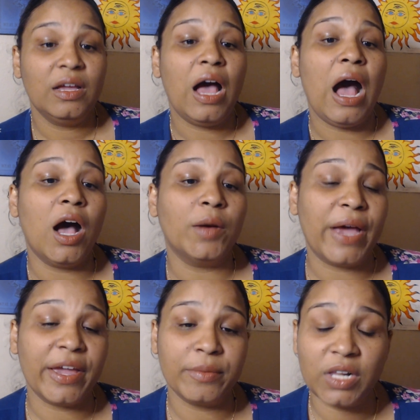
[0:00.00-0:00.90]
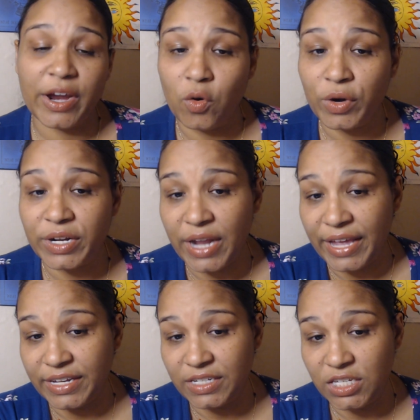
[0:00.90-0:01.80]
Um, I am clairaudient, I
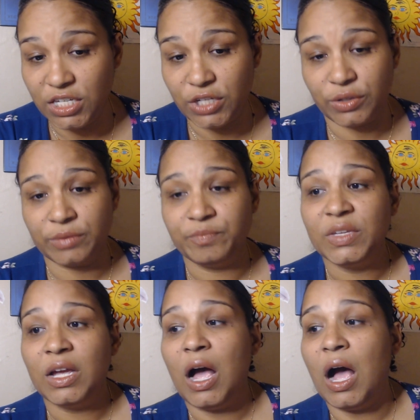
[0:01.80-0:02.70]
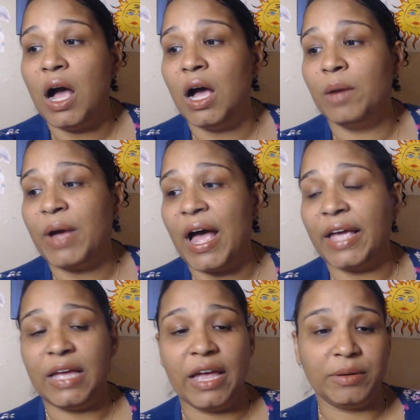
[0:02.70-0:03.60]
can hear. Um,
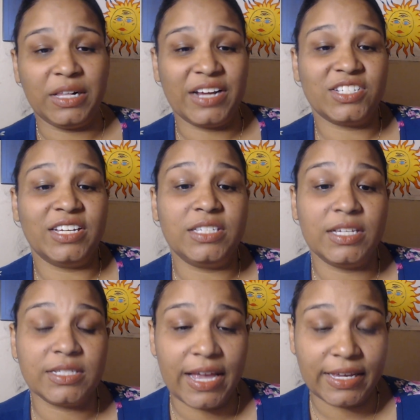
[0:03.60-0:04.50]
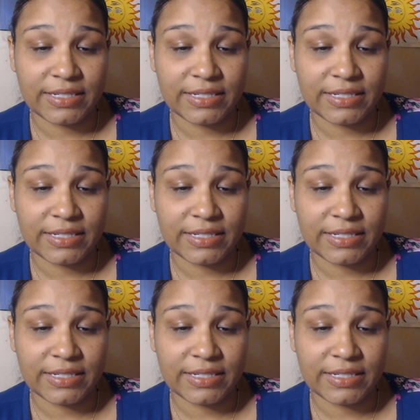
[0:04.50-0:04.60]
I, I am clairsentience, I can